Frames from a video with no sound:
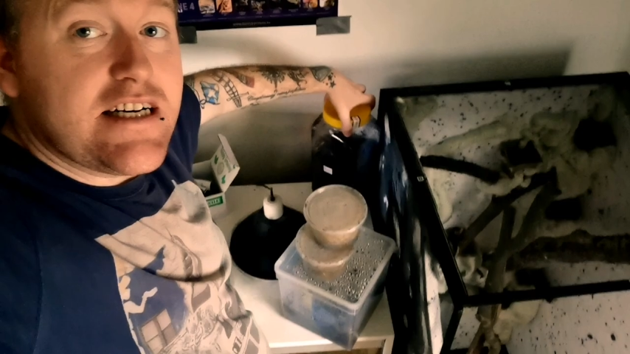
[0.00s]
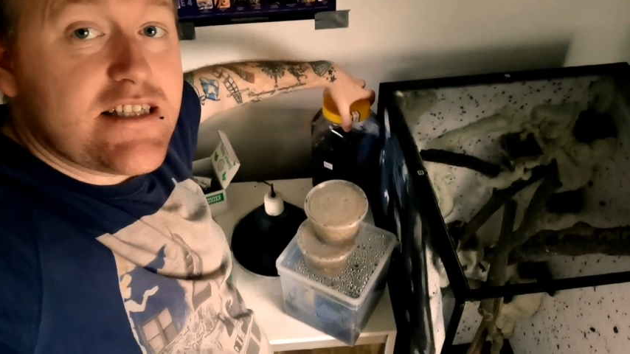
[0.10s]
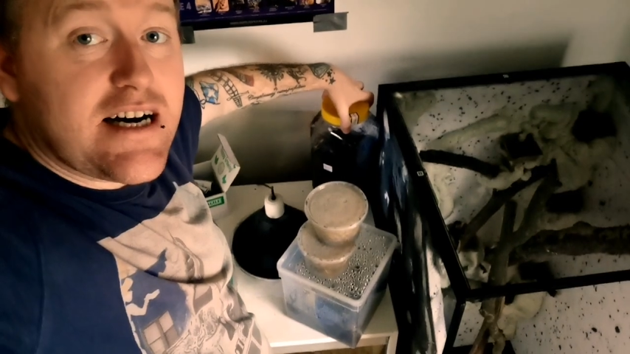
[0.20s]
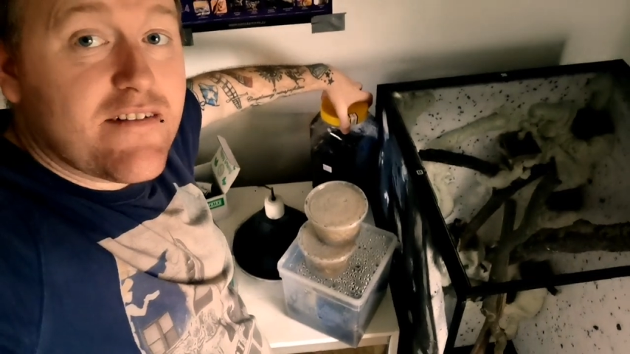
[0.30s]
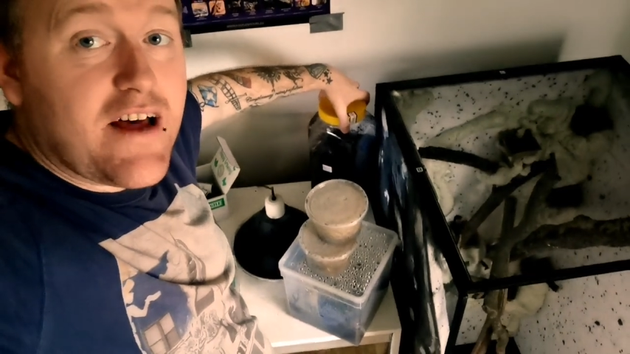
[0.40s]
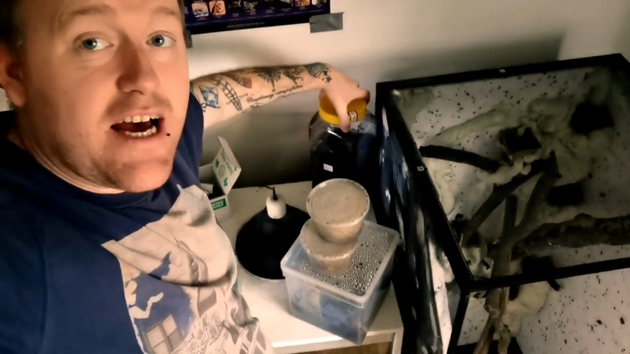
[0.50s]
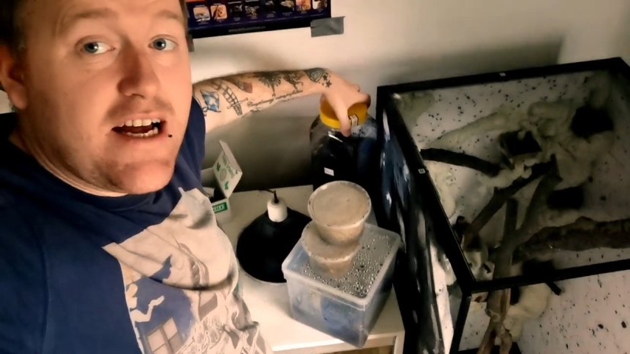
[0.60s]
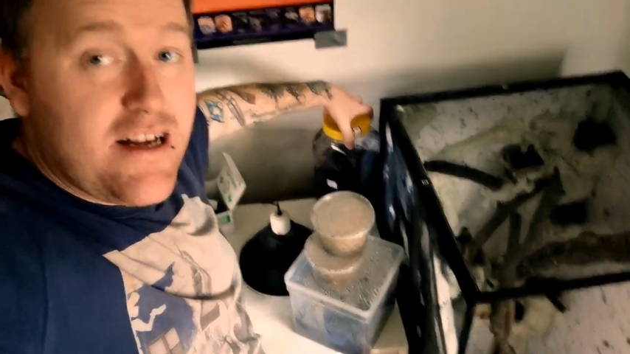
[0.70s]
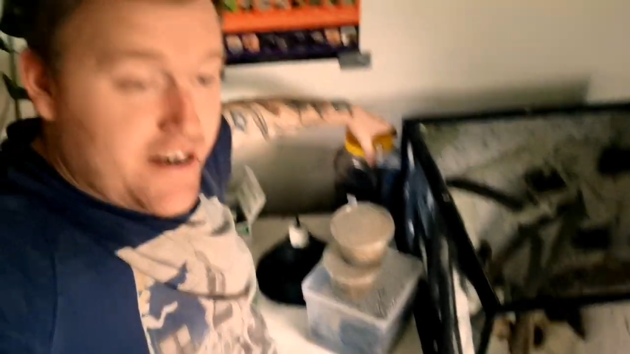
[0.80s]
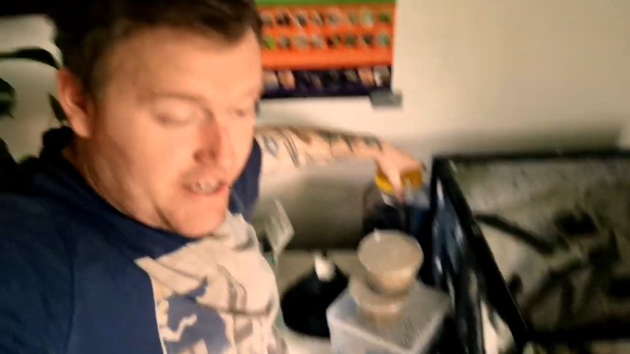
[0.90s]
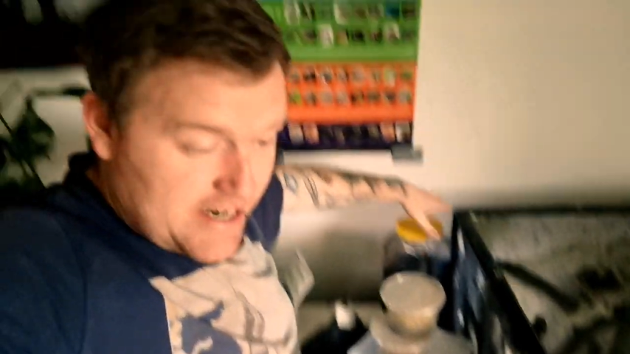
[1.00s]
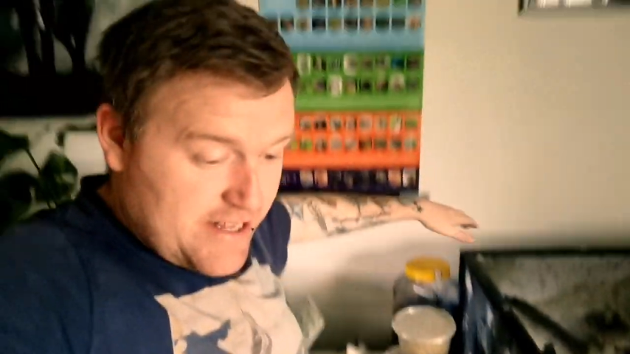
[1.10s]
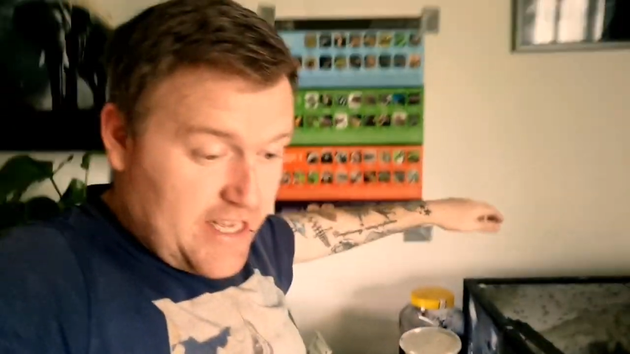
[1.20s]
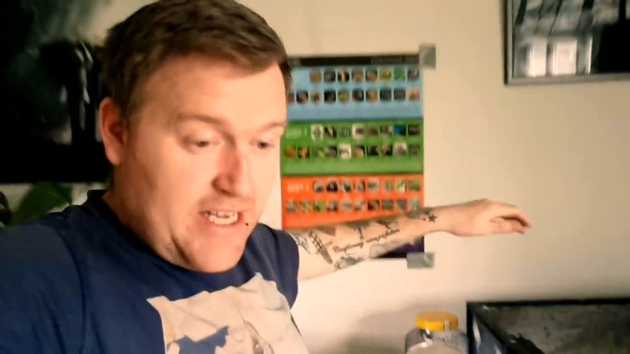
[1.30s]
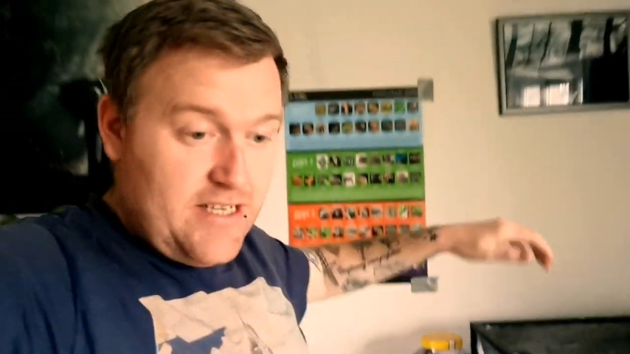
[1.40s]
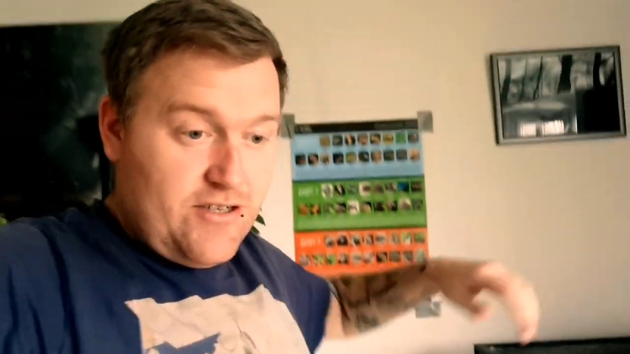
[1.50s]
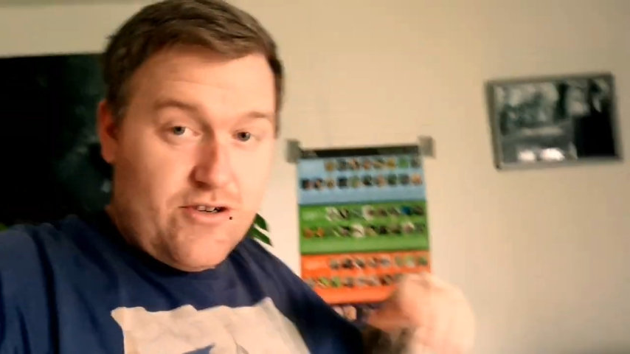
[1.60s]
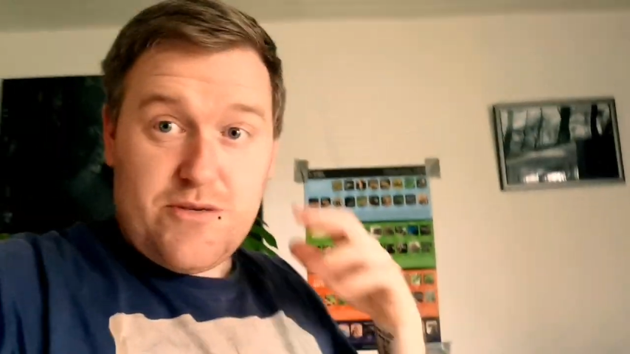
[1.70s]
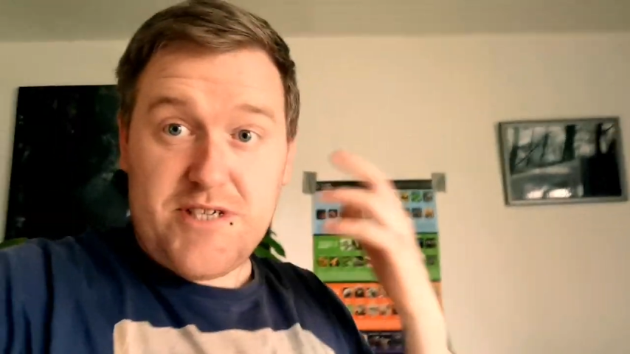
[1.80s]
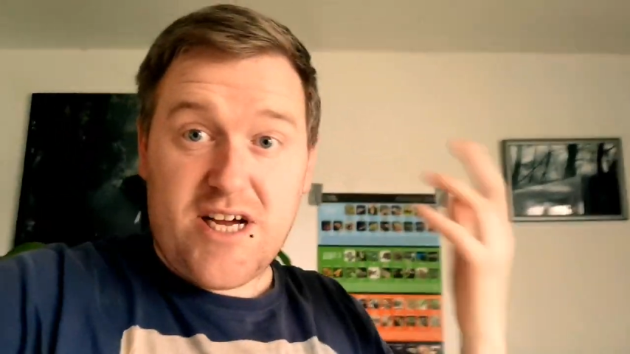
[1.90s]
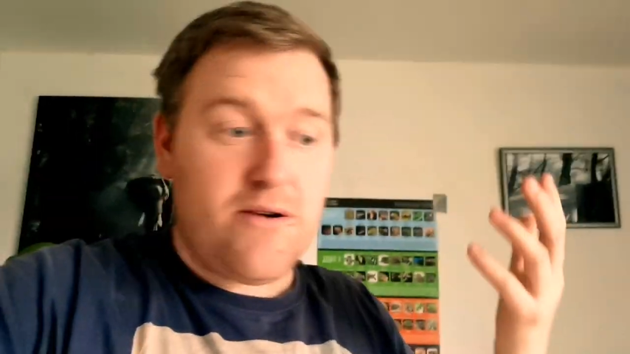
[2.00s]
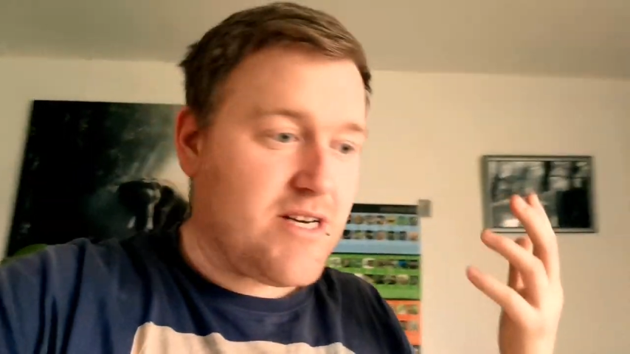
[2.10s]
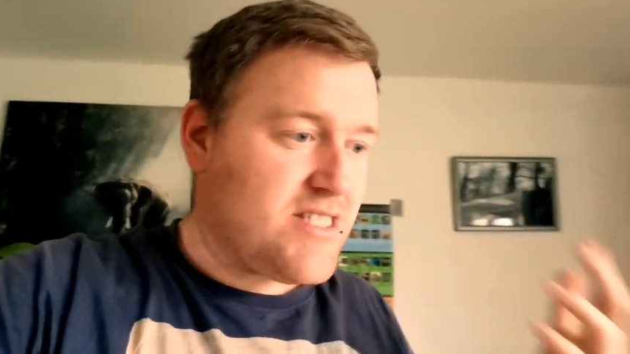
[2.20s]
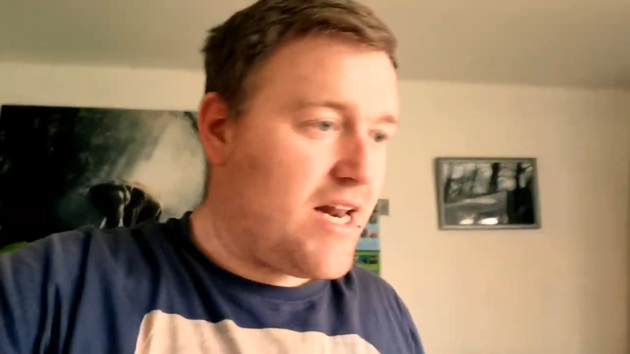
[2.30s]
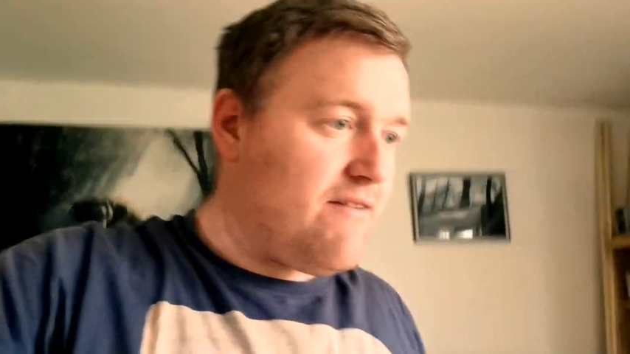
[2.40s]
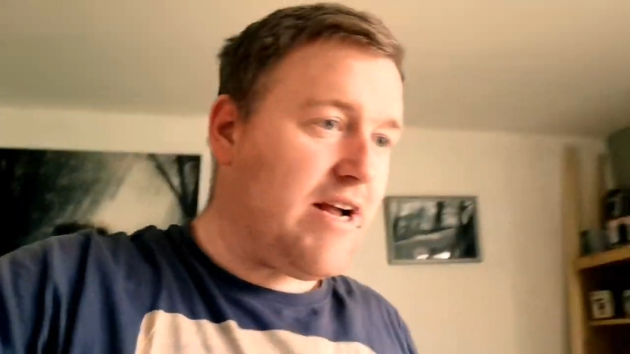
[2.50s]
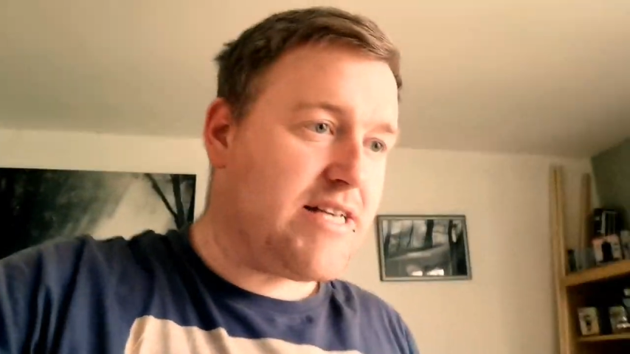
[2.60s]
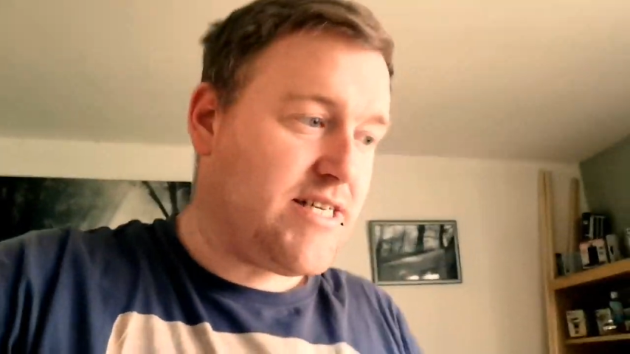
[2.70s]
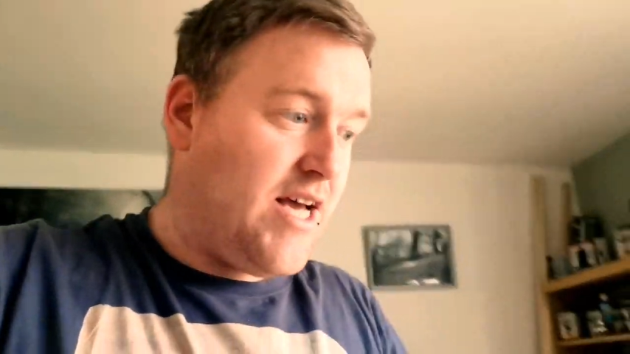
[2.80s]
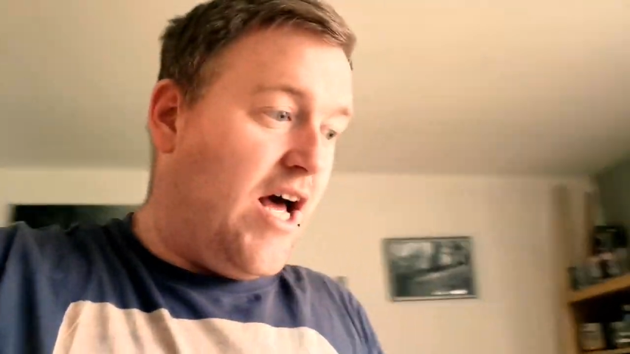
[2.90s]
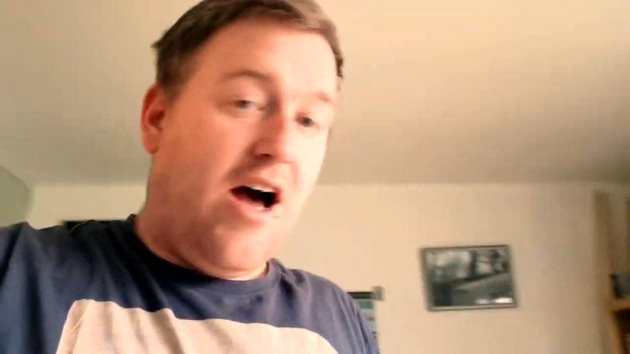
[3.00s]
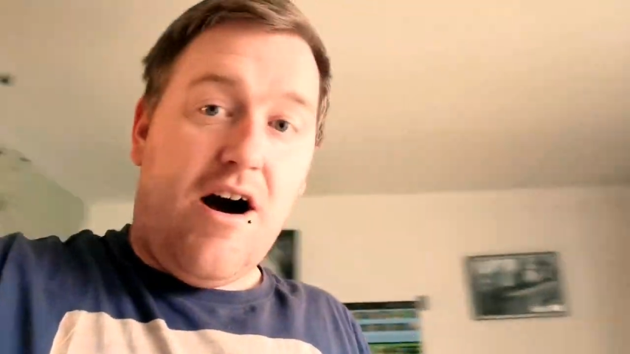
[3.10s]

stays down there near the heat source, so it's going to accelerate it.